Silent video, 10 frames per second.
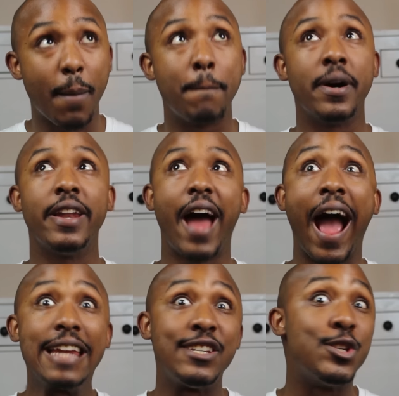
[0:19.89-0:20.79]
but
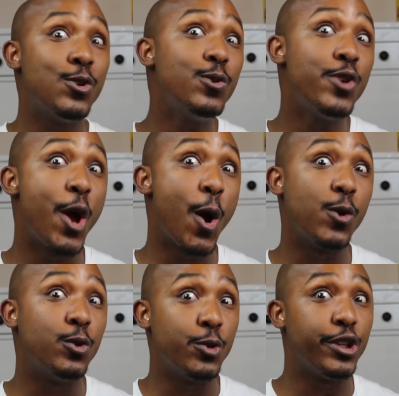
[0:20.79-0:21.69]
I do
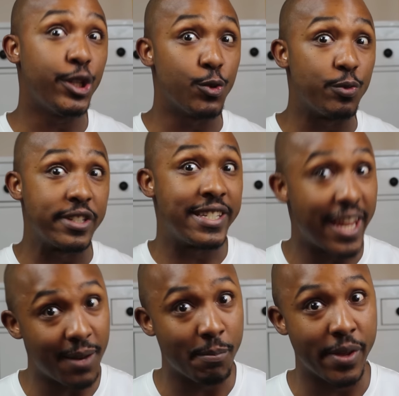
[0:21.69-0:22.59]
know who you
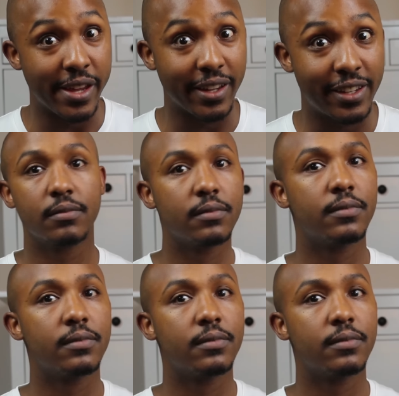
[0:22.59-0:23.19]
didn't pick.